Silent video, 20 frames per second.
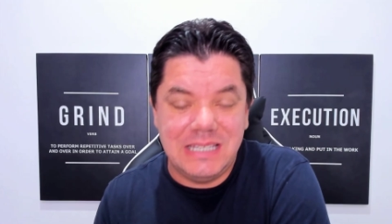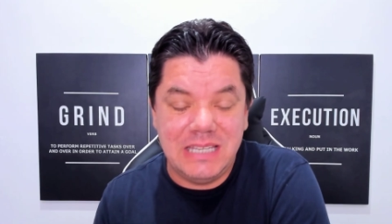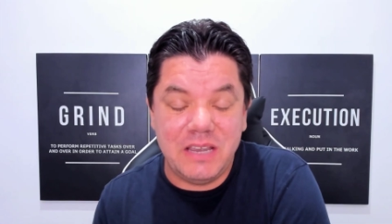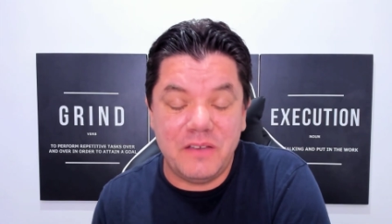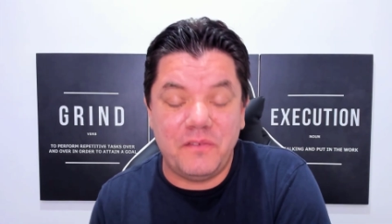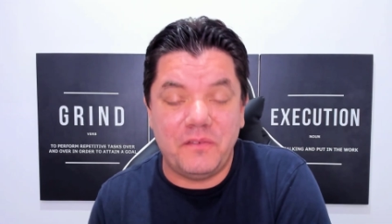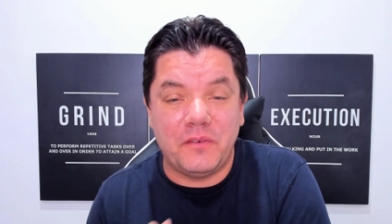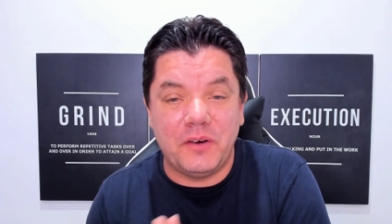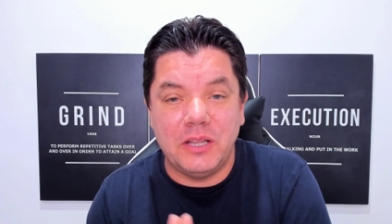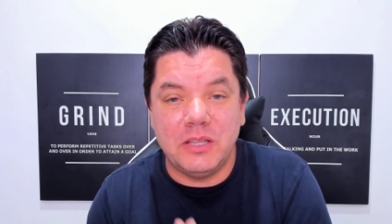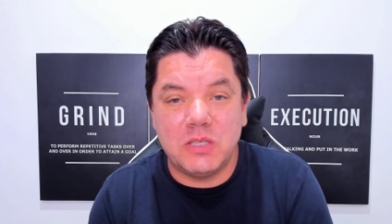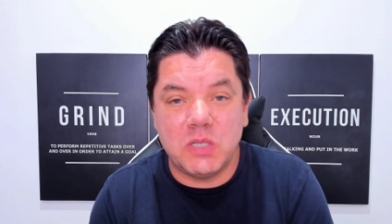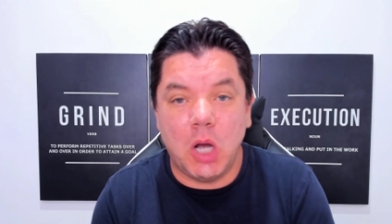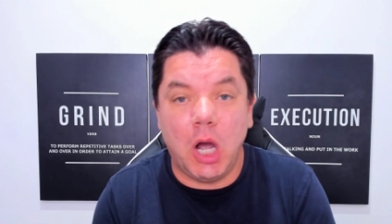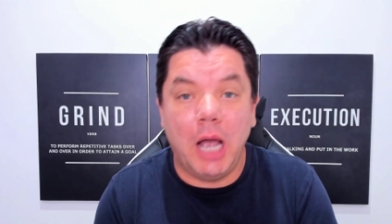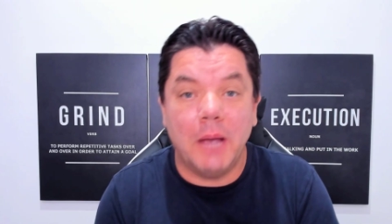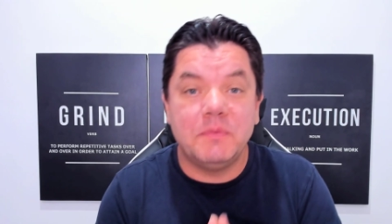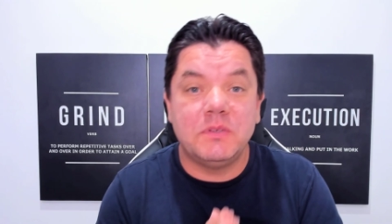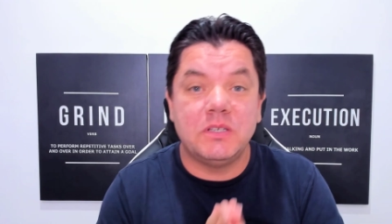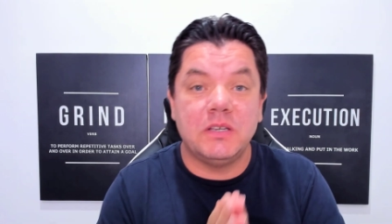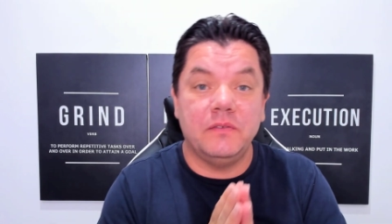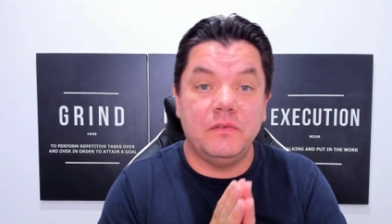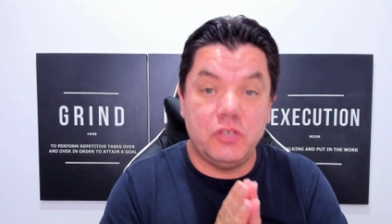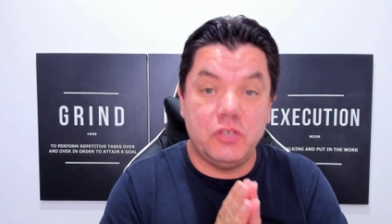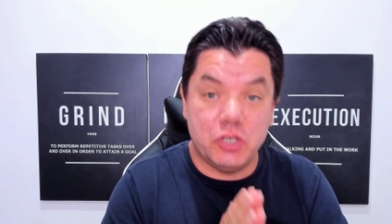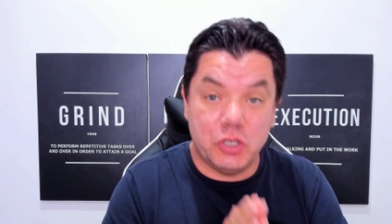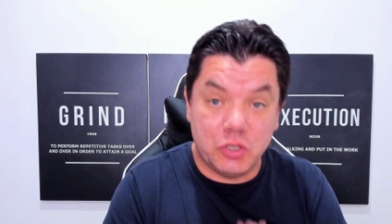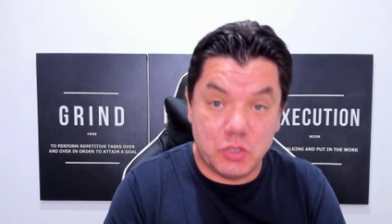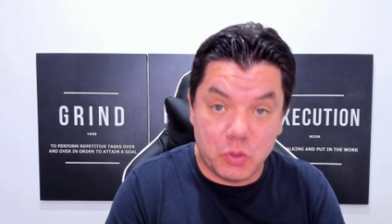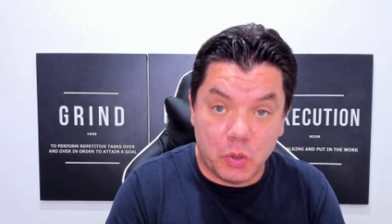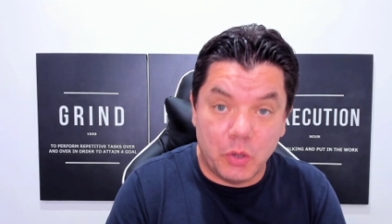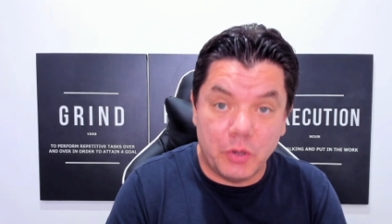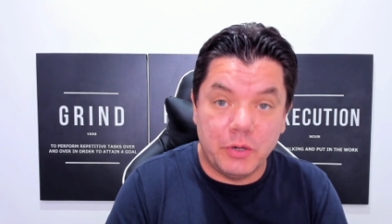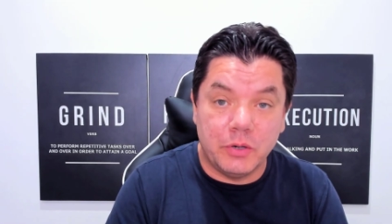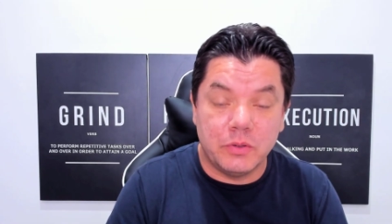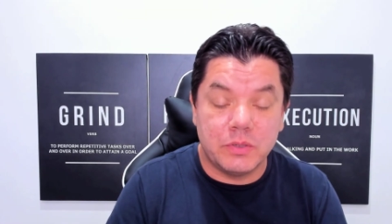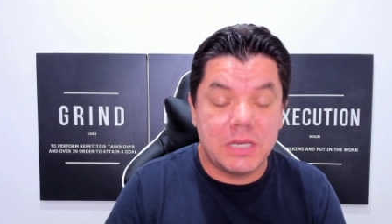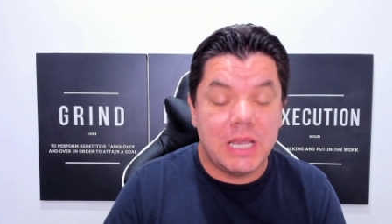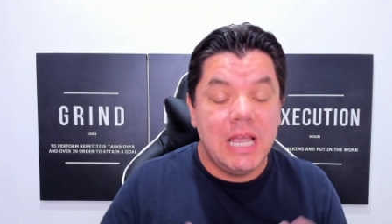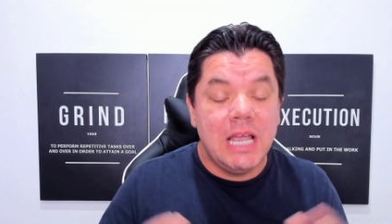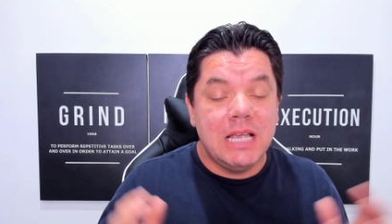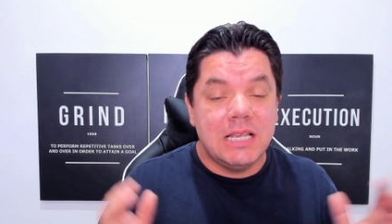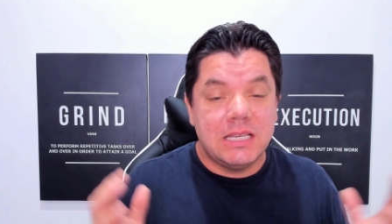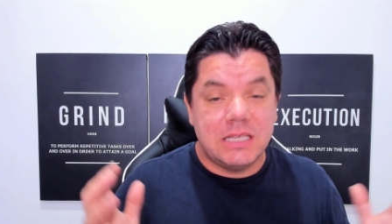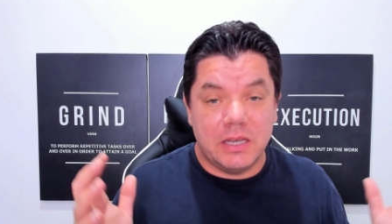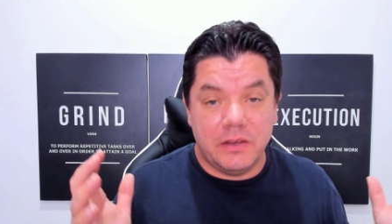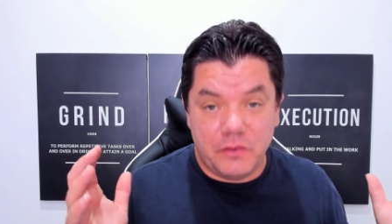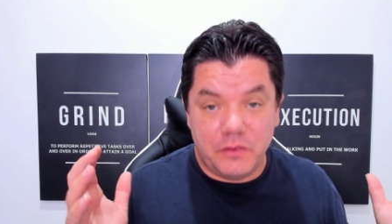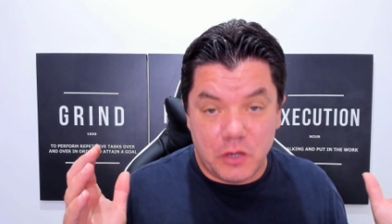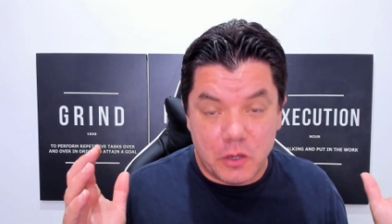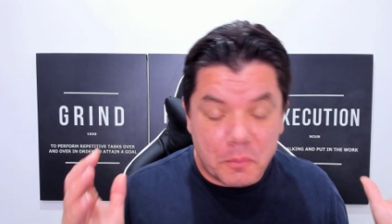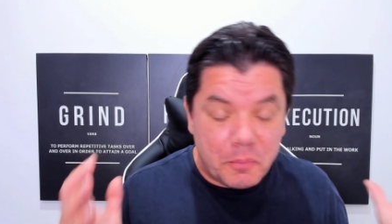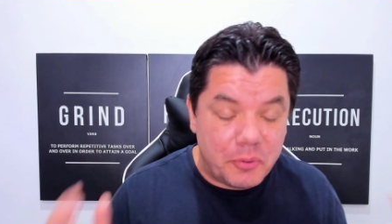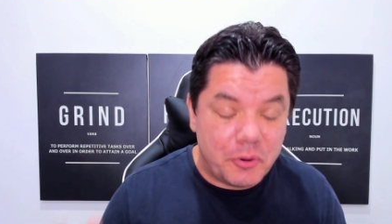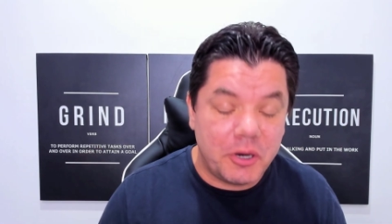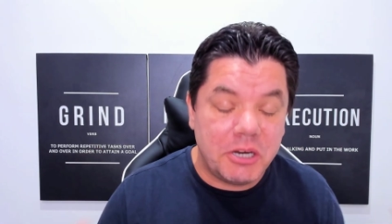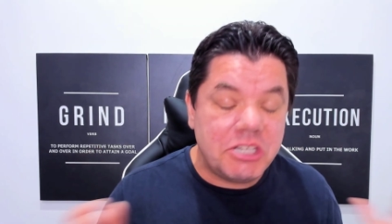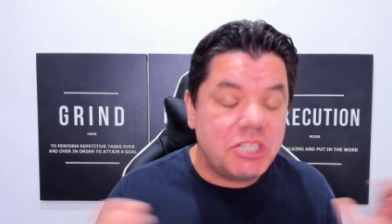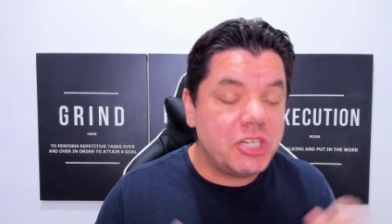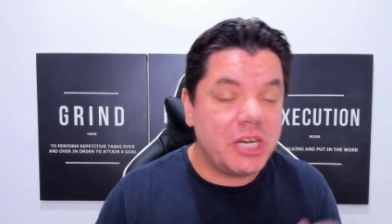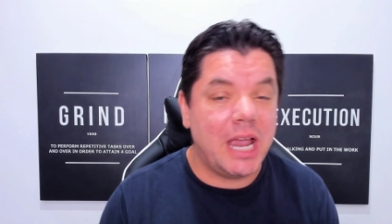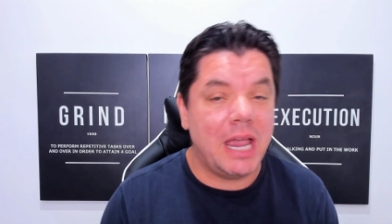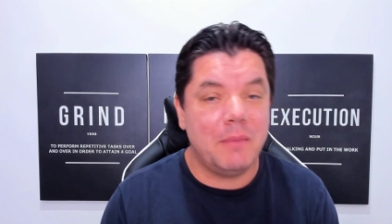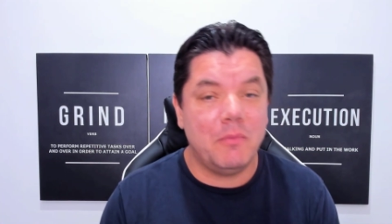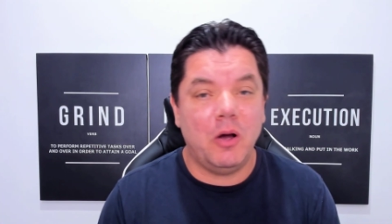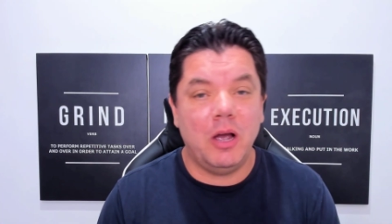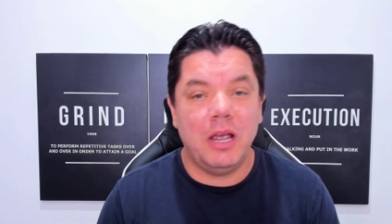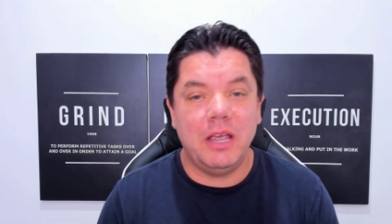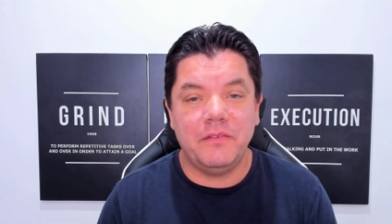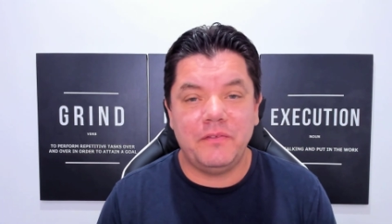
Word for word: different types of tutorials. So if you appreciate my